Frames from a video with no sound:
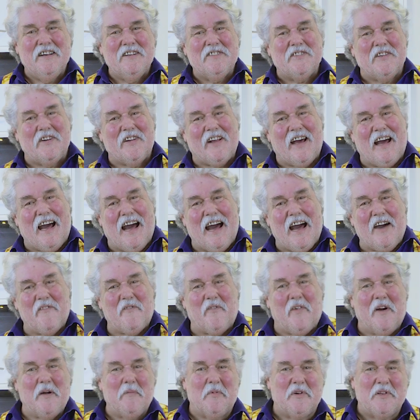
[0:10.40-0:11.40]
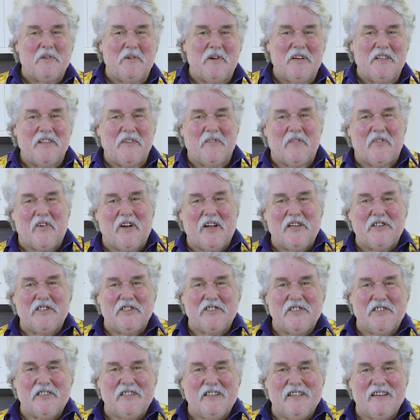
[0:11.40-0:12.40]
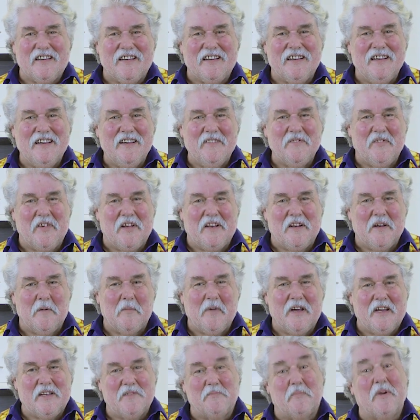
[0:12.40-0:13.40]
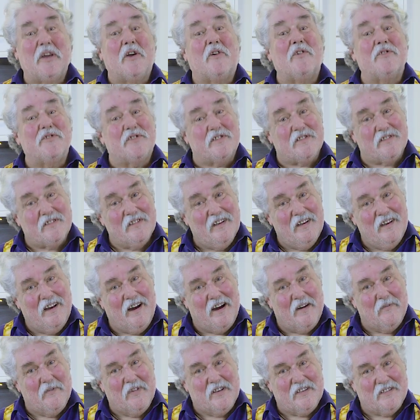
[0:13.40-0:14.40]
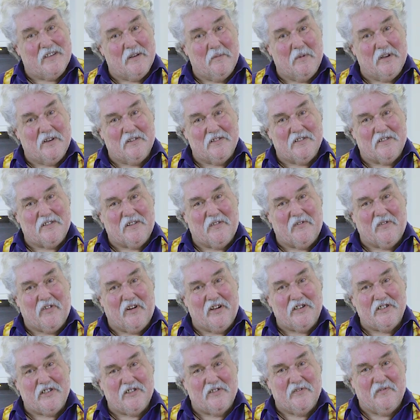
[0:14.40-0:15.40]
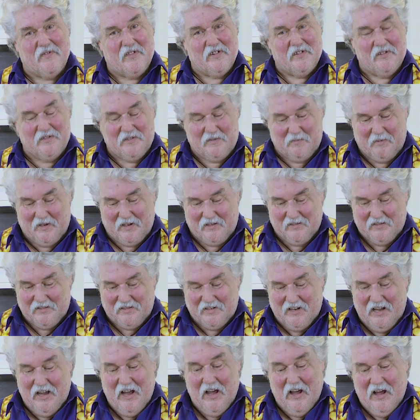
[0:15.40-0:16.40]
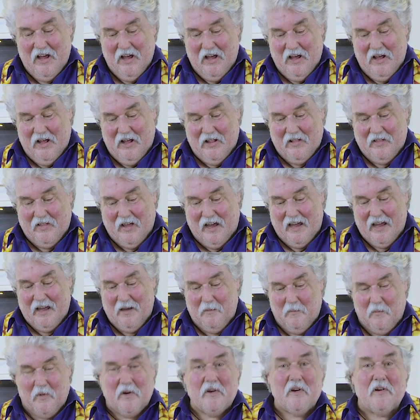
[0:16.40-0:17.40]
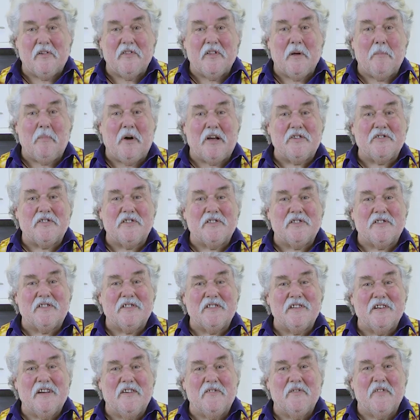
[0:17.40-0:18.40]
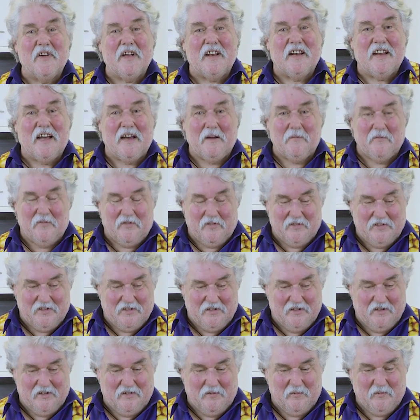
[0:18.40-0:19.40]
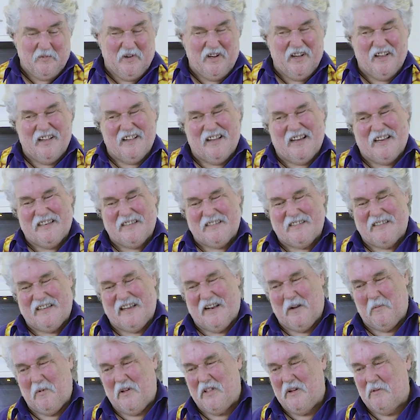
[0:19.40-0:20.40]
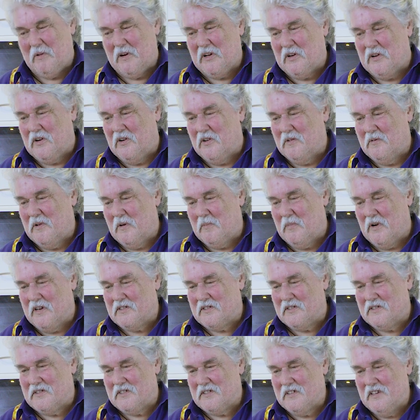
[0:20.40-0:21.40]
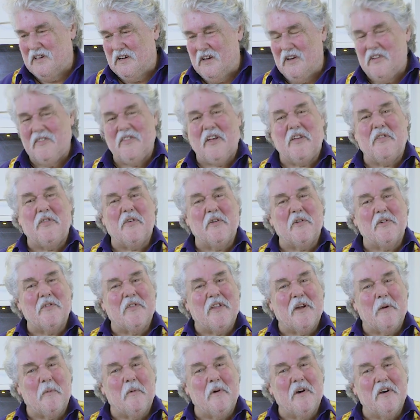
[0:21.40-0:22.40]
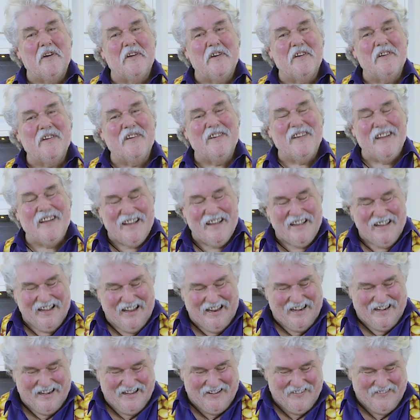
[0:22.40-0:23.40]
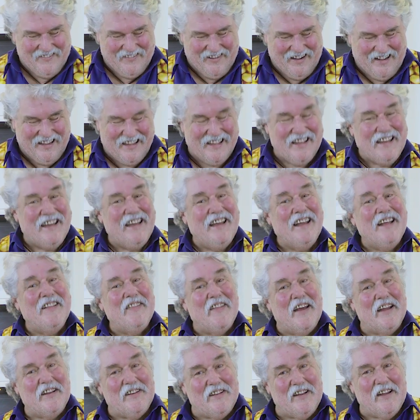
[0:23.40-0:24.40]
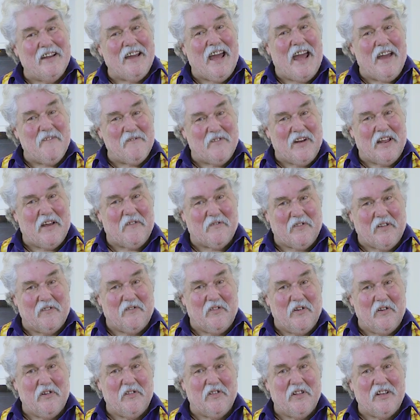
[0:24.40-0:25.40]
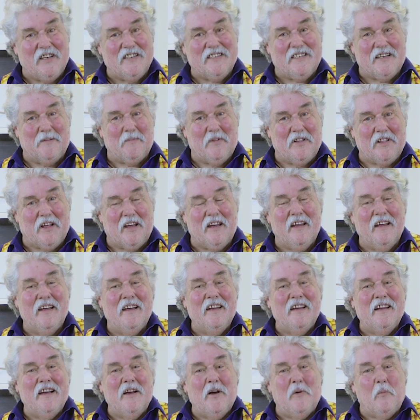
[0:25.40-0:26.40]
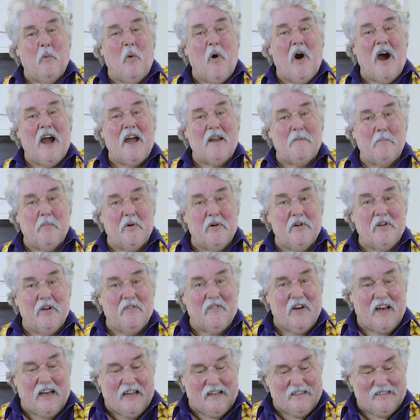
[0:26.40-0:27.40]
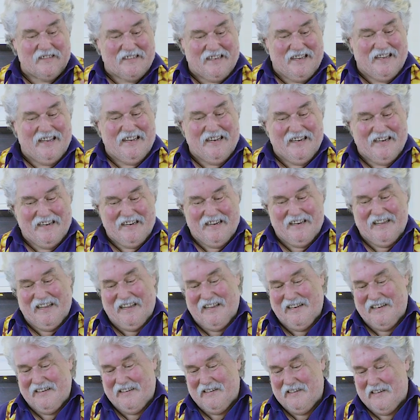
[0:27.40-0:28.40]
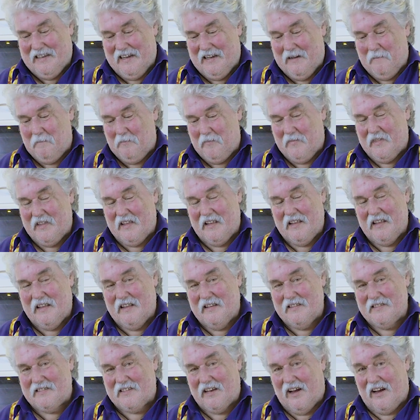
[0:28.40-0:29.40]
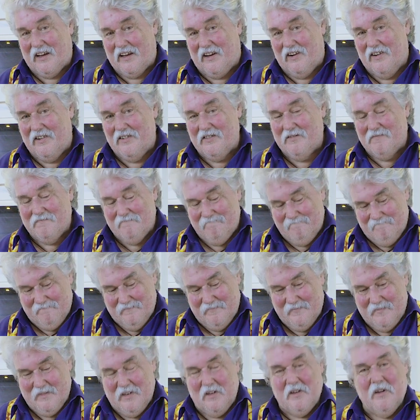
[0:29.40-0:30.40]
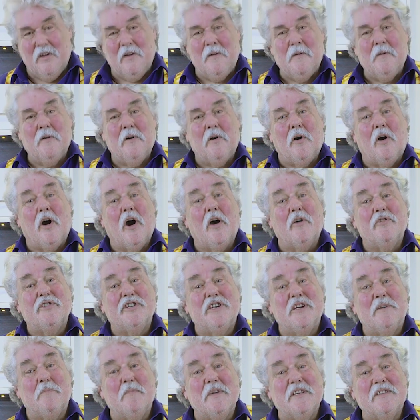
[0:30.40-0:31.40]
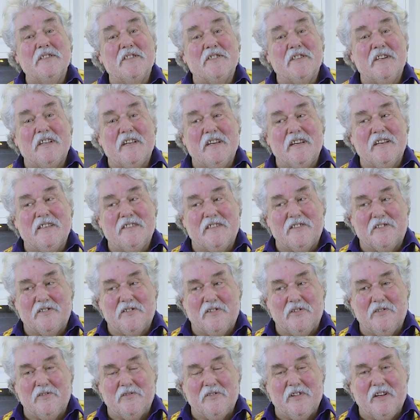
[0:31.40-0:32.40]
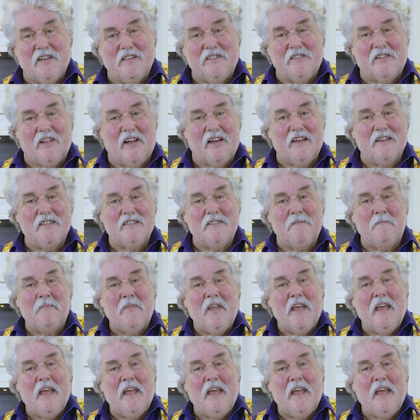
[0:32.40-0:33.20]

Sort of halfway between the French and the Vietnamese, obviously because of the French influence, because they were the bosses of Vietnam for a certain, well, I don't know whether they would call them the bosses. They thought they were. Anyway, they did have left a few things, some of the wide boulevards in Saigon, or Ho Chi Minh City as it's called these days.